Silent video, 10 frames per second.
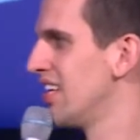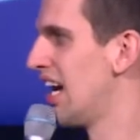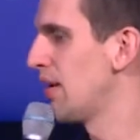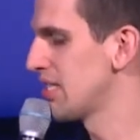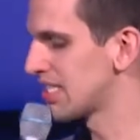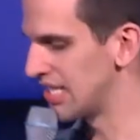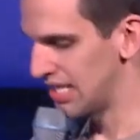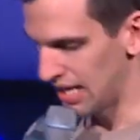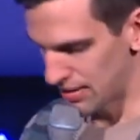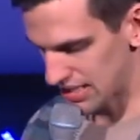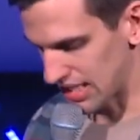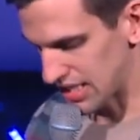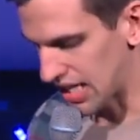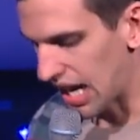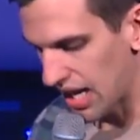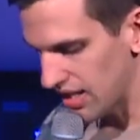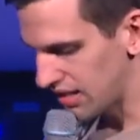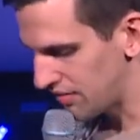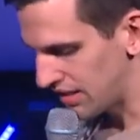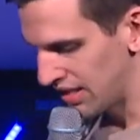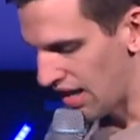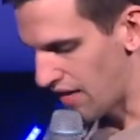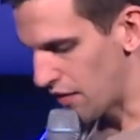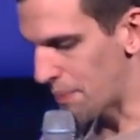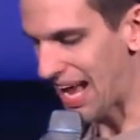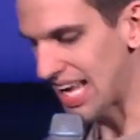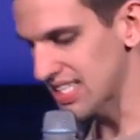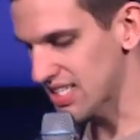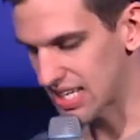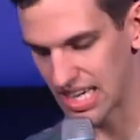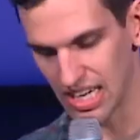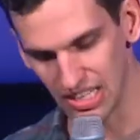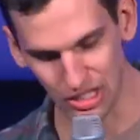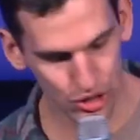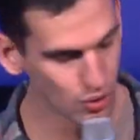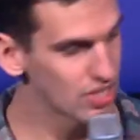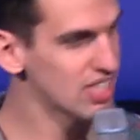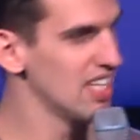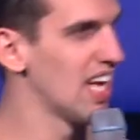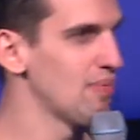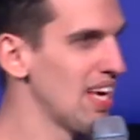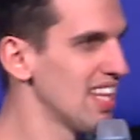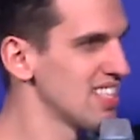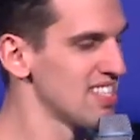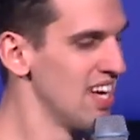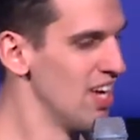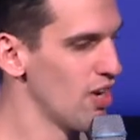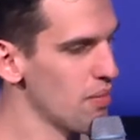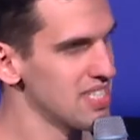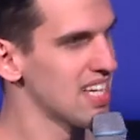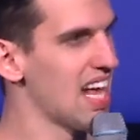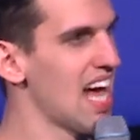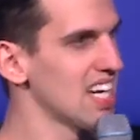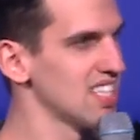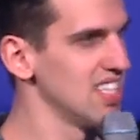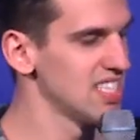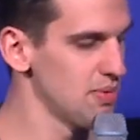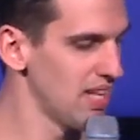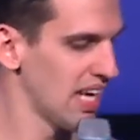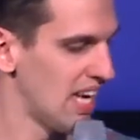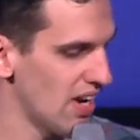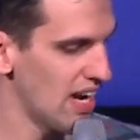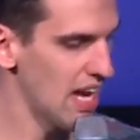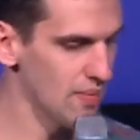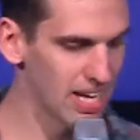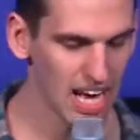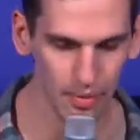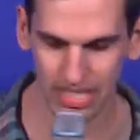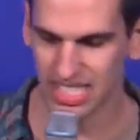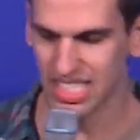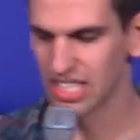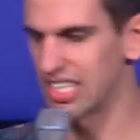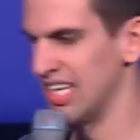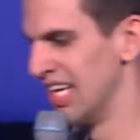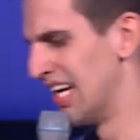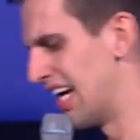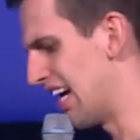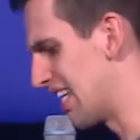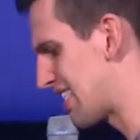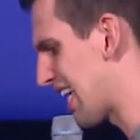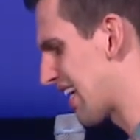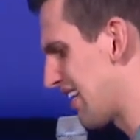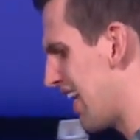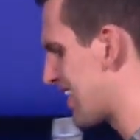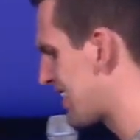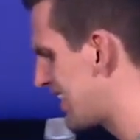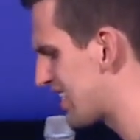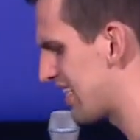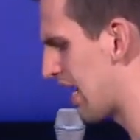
I'm just a, I'm just a child of a, of a pastor here in Georgia. Like, man, there's nobody's going to actually listen to me. Like, here I am. Like, I'm considered a, a, a second class citizen.